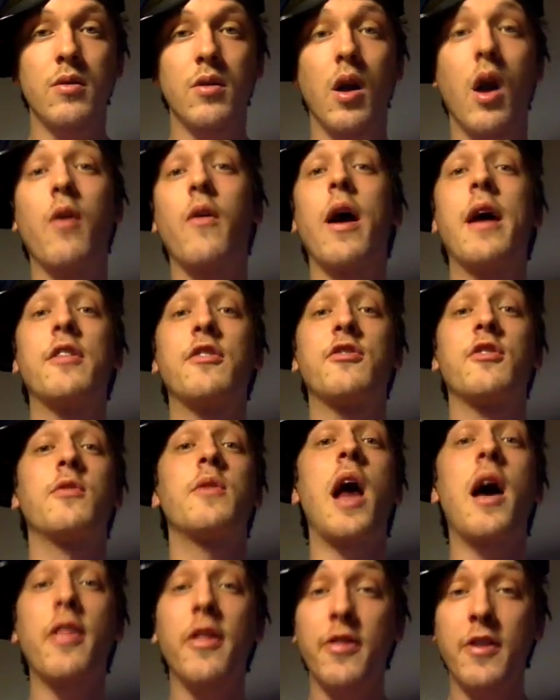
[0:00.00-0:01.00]
Alright, so
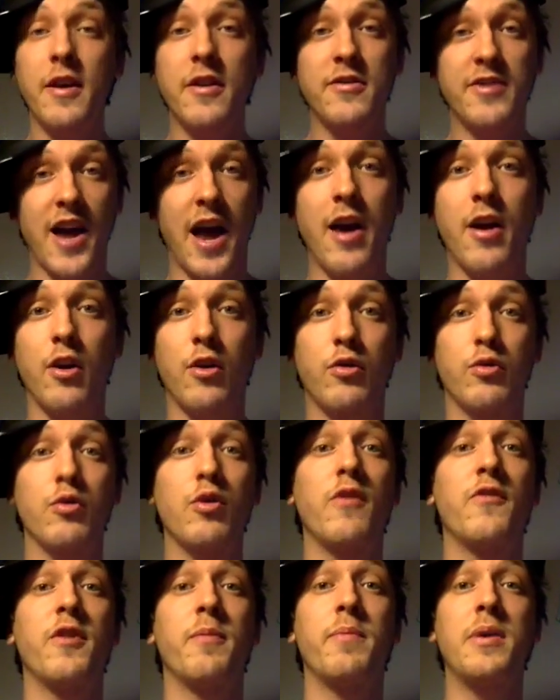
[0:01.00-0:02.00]
now that the entire
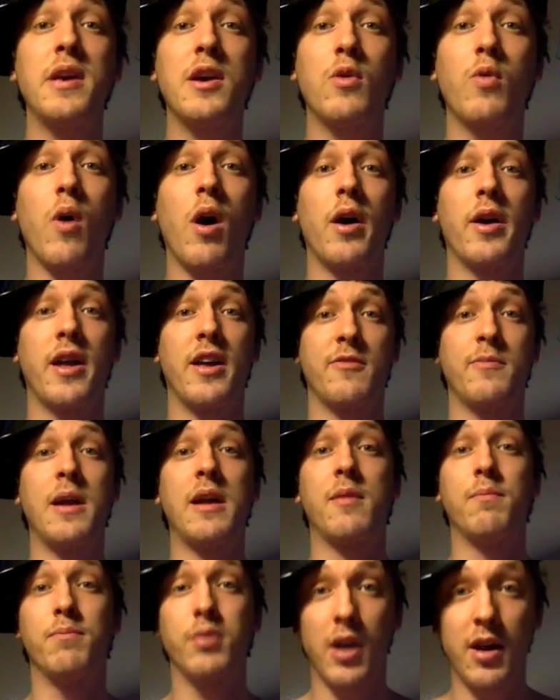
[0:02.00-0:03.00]
crew of the Pequod has
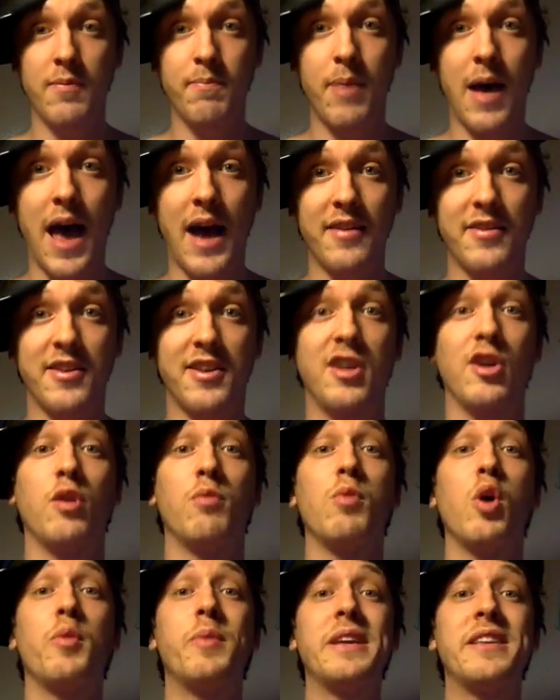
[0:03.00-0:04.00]
made a blood pact to kill
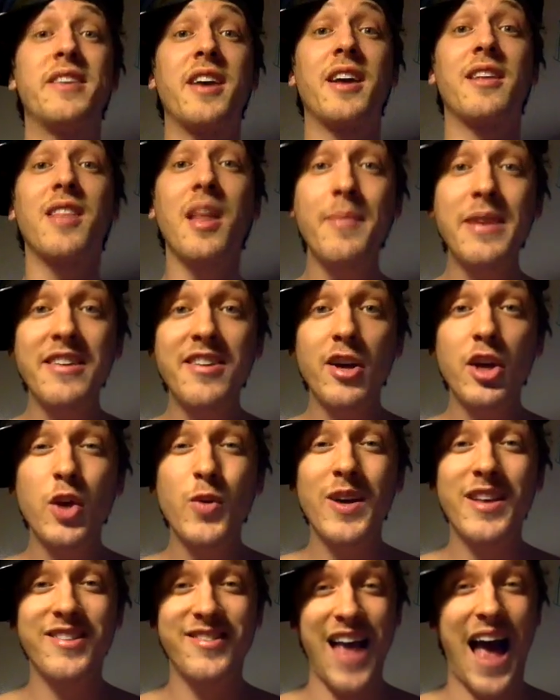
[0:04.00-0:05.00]
Moby Dick, let me tell
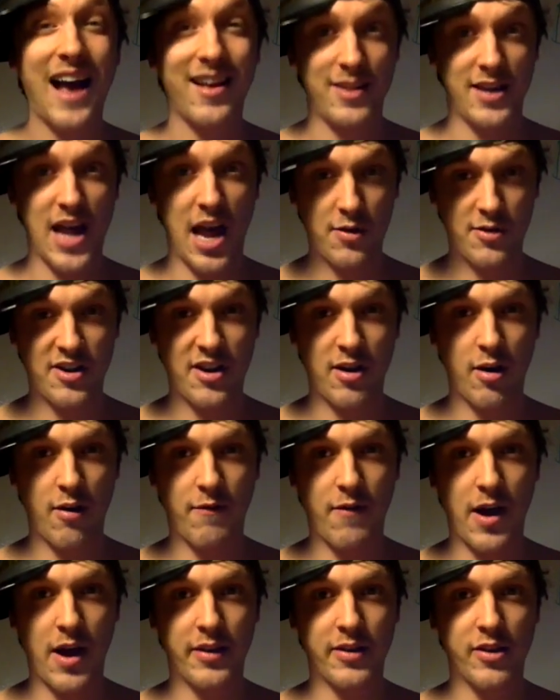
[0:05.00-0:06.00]
you exactly how
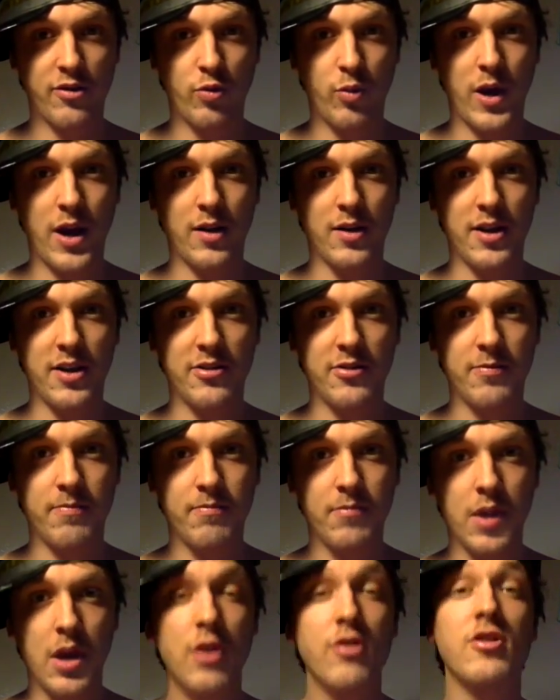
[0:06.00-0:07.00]
terrifying this whale is.
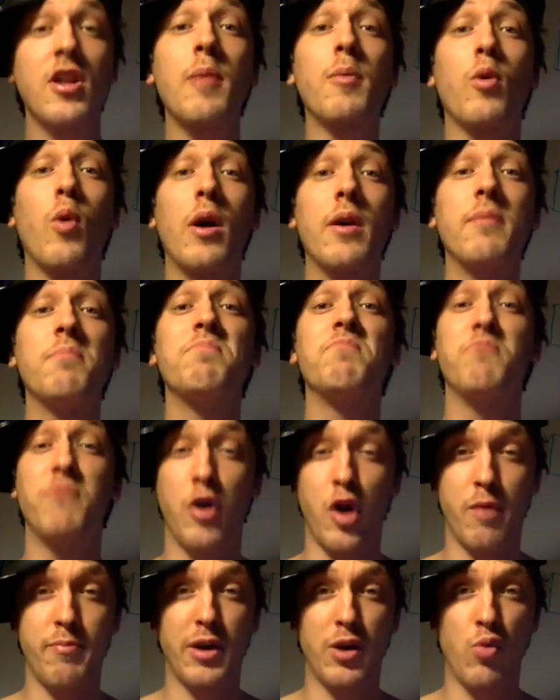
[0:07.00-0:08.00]
Number 1,
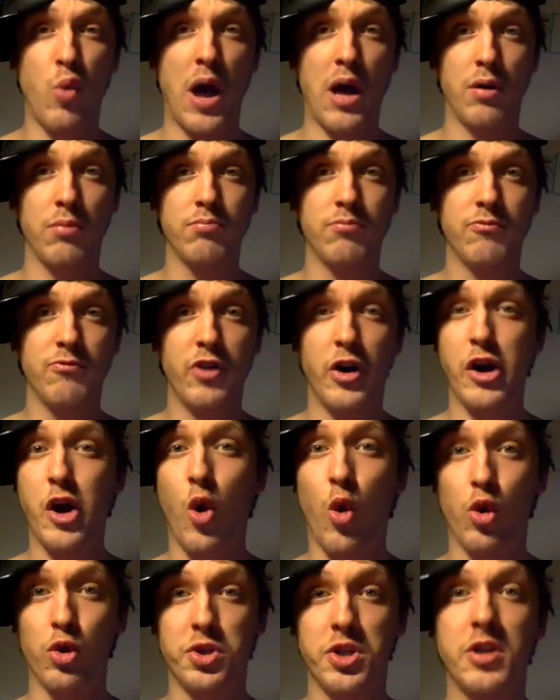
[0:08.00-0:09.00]
very big whale. Very
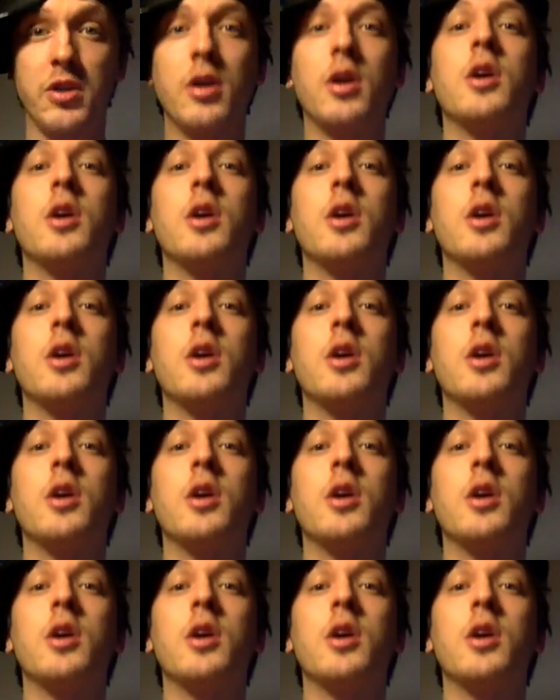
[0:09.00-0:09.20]
old.